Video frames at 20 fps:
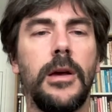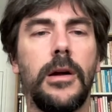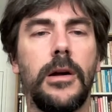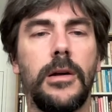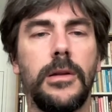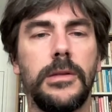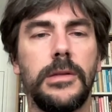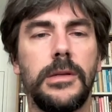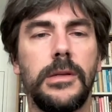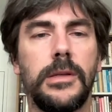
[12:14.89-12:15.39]

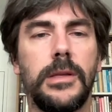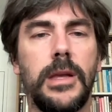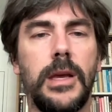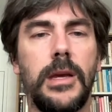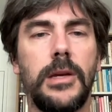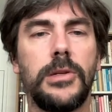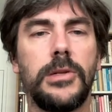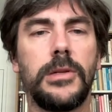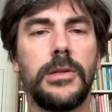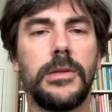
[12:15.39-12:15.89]

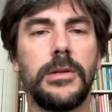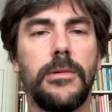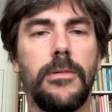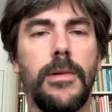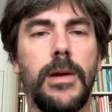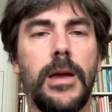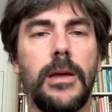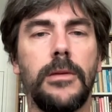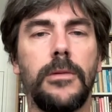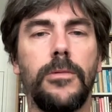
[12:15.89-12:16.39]
consultations
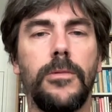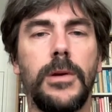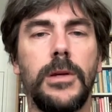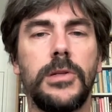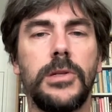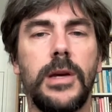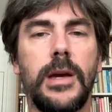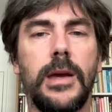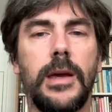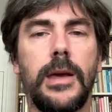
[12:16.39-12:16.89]
around
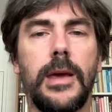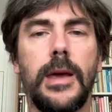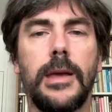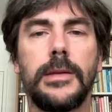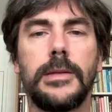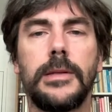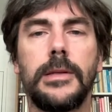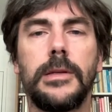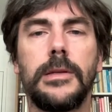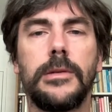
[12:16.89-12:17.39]
which High
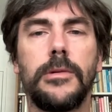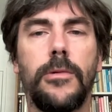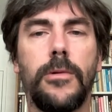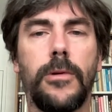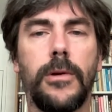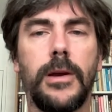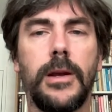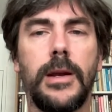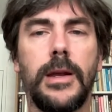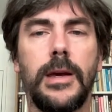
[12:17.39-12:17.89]
Castle is
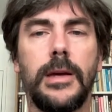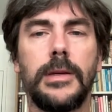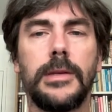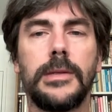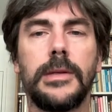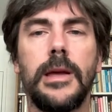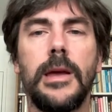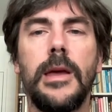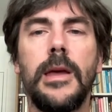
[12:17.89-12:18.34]
organized.